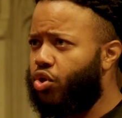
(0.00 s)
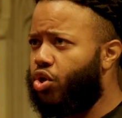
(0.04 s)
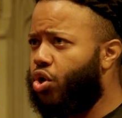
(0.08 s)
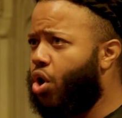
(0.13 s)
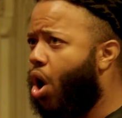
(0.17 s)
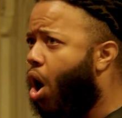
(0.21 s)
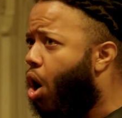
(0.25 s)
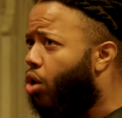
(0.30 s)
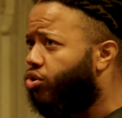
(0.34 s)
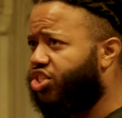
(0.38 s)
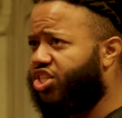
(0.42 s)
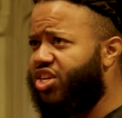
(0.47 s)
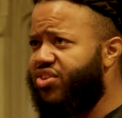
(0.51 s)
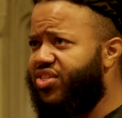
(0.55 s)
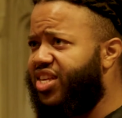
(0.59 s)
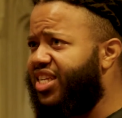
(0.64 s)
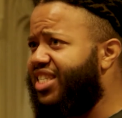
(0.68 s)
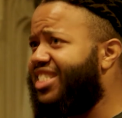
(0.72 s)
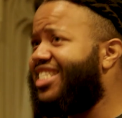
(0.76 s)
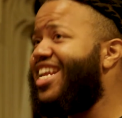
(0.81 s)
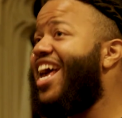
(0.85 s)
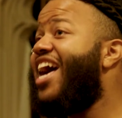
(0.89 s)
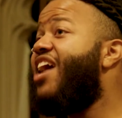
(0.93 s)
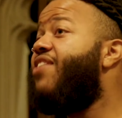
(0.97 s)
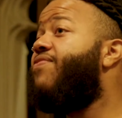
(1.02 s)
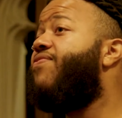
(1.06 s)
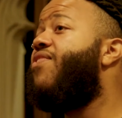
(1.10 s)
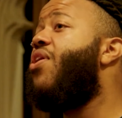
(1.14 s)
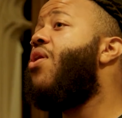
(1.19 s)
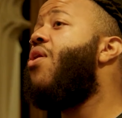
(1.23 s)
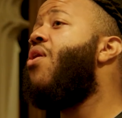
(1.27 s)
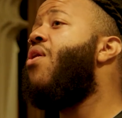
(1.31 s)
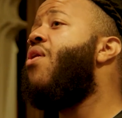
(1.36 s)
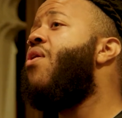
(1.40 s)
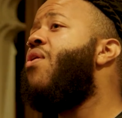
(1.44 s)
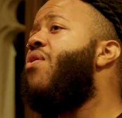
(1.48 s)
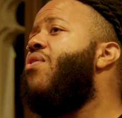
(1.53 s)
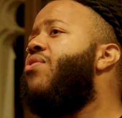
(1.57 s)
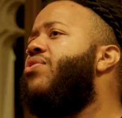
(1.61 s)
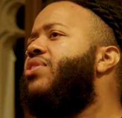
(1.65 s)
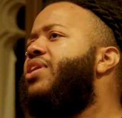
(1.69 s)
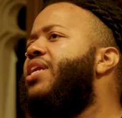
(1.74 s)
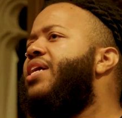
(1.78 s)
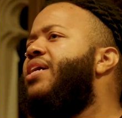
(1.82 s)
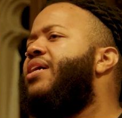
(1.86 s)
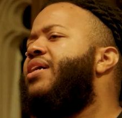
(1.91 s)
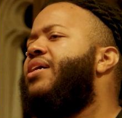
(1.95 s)
"Go to the
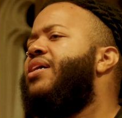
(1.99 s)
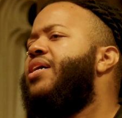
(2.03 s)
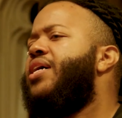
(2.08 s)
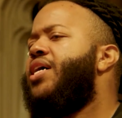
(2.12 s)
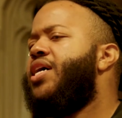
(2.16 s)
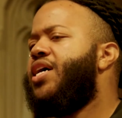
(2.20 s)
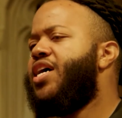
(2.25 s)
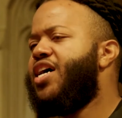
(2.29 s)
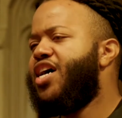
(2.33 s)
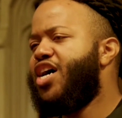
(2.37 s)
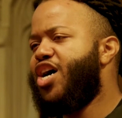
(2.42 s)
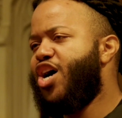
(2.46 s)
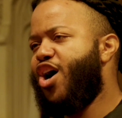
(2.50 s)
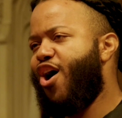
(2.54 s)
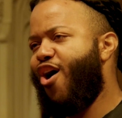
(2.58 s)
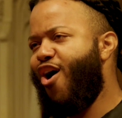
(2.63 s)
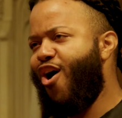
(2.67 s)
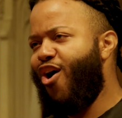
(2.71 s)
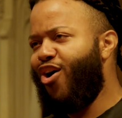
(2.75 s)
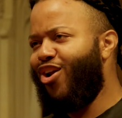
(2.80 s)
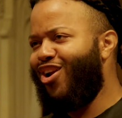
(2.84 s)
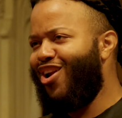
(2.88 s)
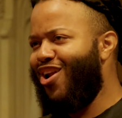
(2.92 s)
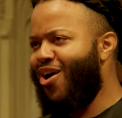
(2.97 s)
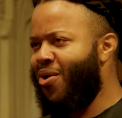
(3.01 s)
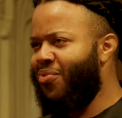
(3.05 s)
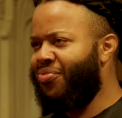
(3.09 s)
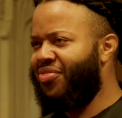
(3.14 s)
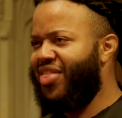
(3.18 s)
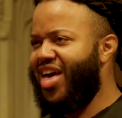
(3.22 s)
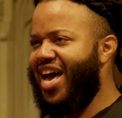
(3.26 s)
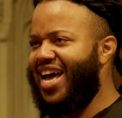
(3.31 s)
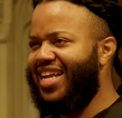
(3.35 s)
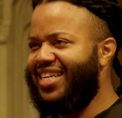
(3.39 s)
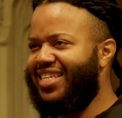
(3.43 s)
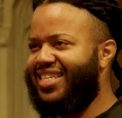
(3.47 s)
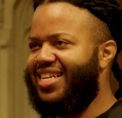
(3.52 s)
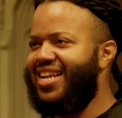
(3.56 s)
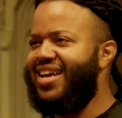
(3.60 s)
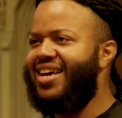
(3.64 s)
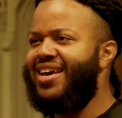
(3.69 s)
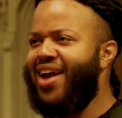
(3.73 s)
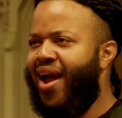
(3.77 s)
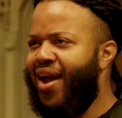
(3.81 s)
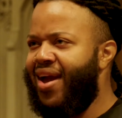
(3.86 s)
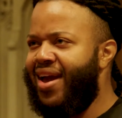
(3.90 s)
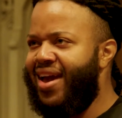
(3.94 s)
devil," all on that
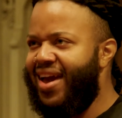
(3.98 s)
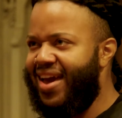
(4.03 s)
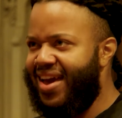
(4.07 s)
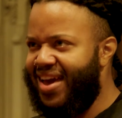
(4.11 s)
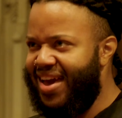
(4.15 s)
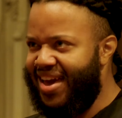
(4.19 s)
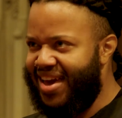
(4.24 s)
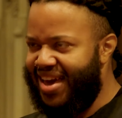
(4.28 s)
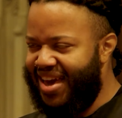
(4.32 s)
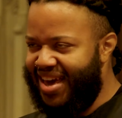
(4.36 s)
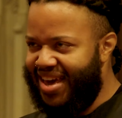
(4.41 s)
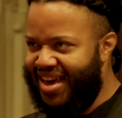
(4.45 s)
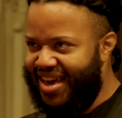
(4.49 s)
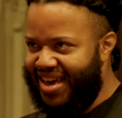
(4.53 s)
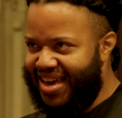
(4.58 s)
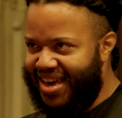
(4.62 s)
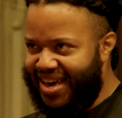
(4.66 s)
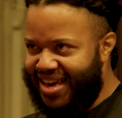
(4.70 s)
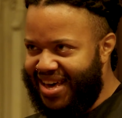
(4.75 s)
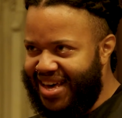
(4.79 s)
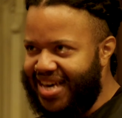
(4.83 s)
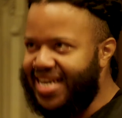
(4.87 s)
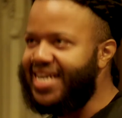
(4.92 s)
day.